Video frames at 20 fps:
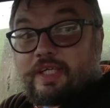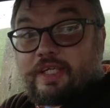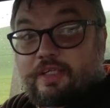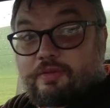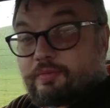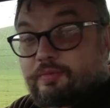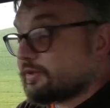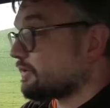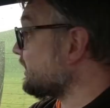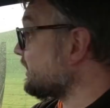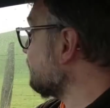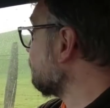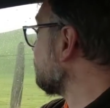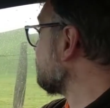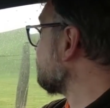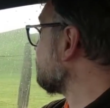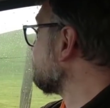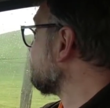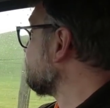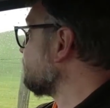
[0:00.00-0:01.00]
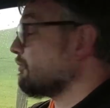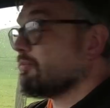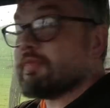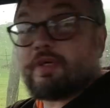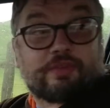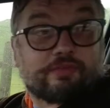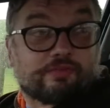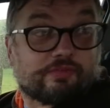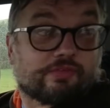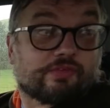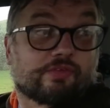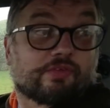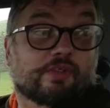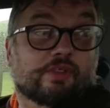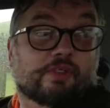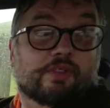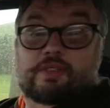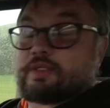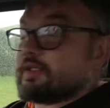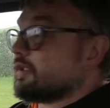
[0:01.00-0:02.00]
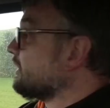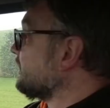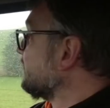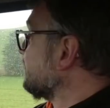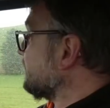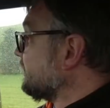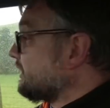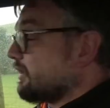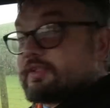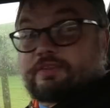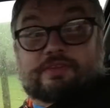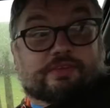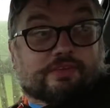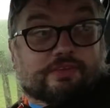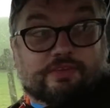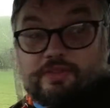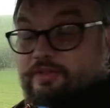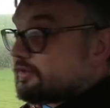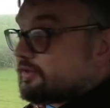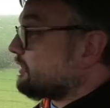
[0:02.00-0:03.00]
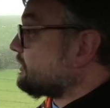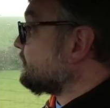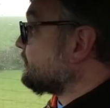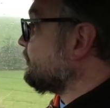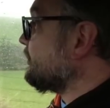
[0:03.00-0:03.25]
again, which there wasn't for months. It's decided